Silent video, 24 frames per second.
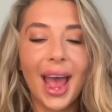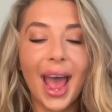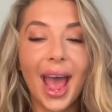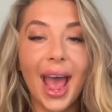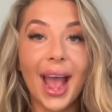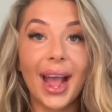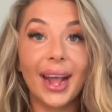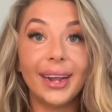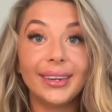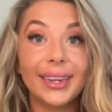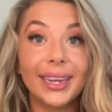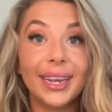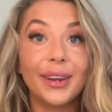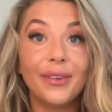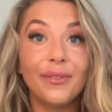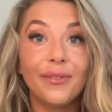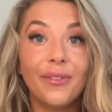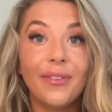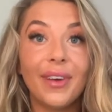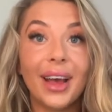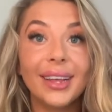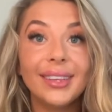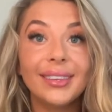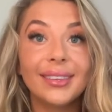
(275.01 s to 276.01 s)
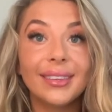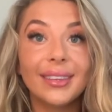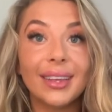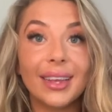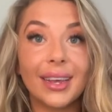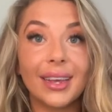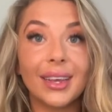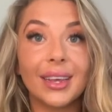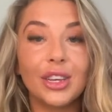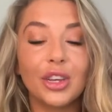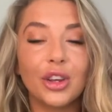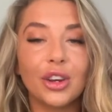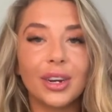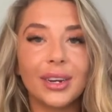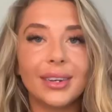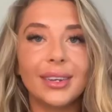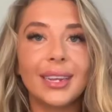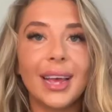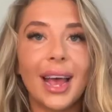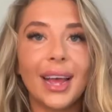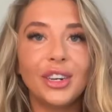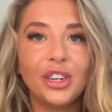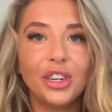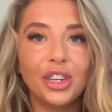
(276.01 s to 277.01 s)
and investing your
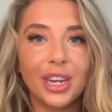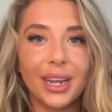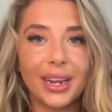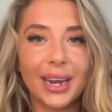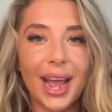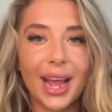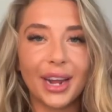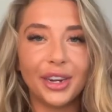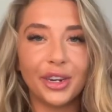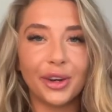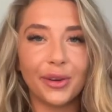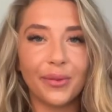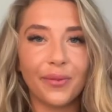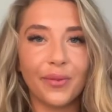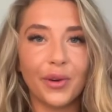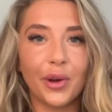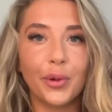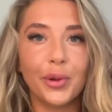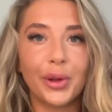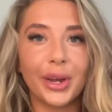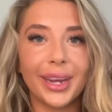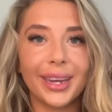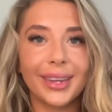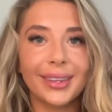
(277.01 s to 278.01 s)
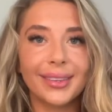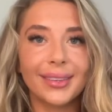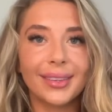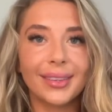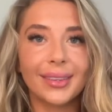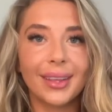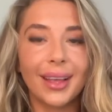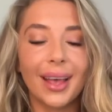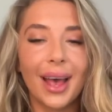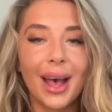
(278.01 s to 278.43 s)
attention and your focus.